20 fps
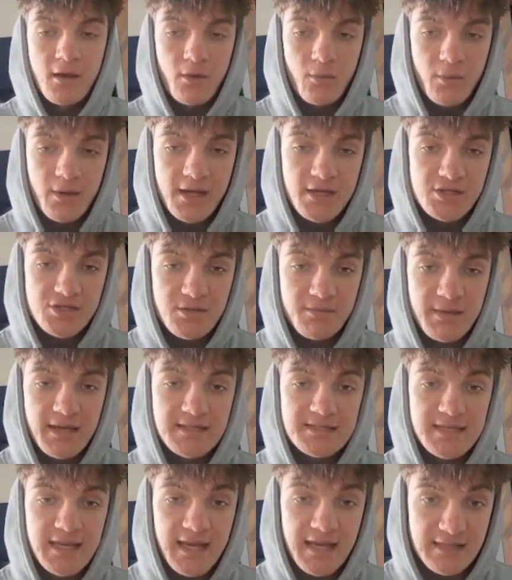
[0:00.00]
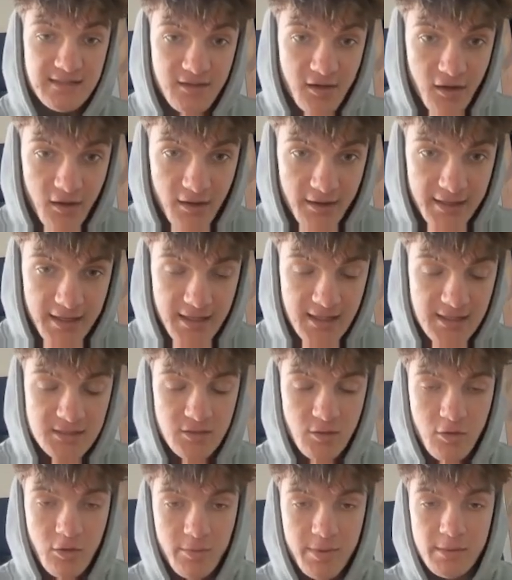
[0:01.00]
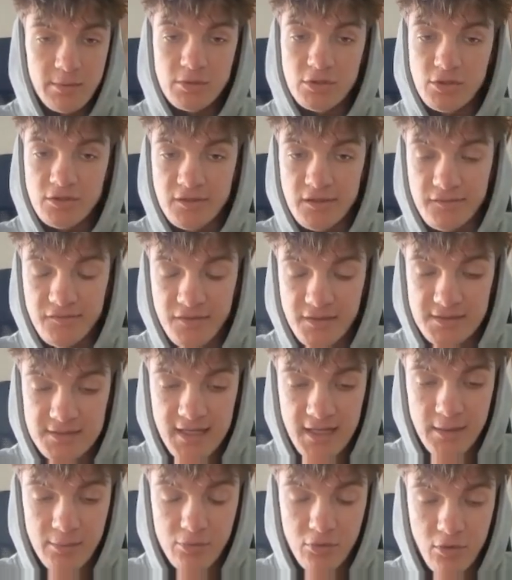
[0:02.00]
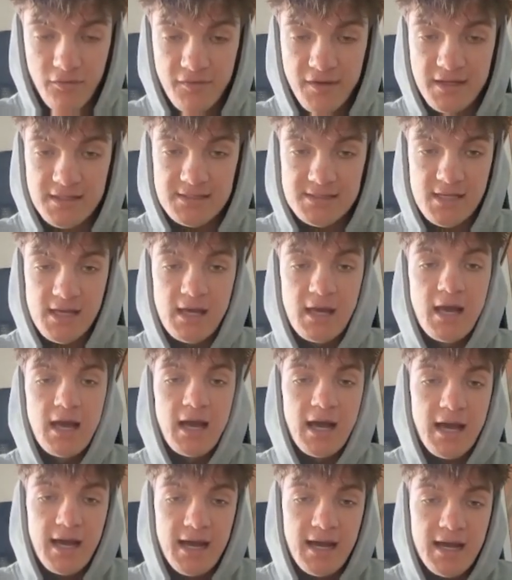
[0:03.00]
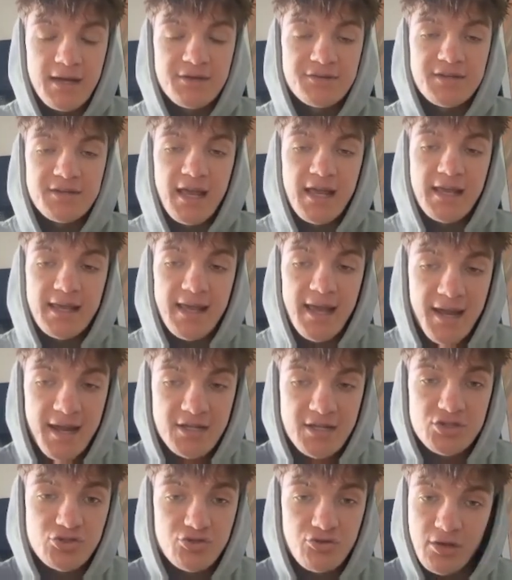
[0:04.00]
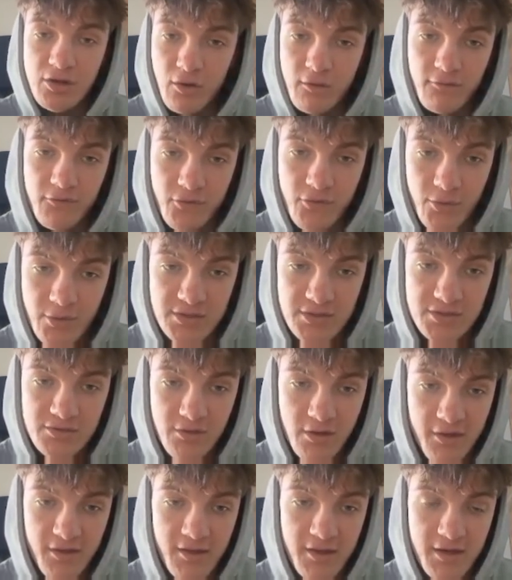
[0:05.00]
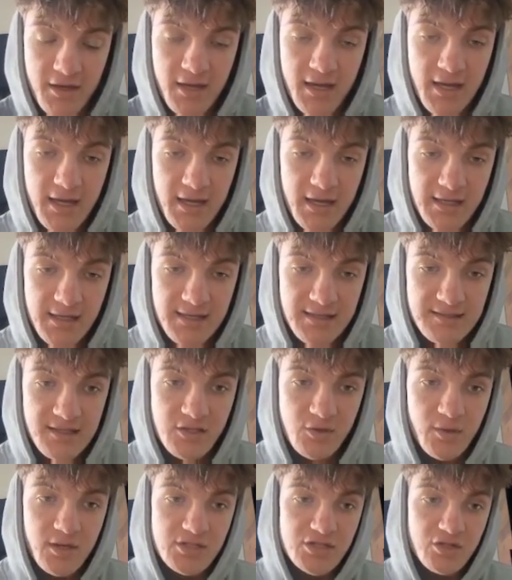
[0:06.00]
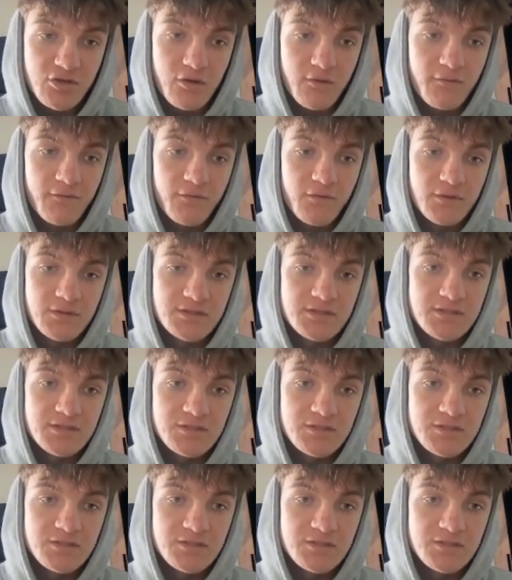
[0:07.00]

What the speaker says: which makes it a target. So a lot of people use it for take profits, and a entry confluence rather than a continuation confluence.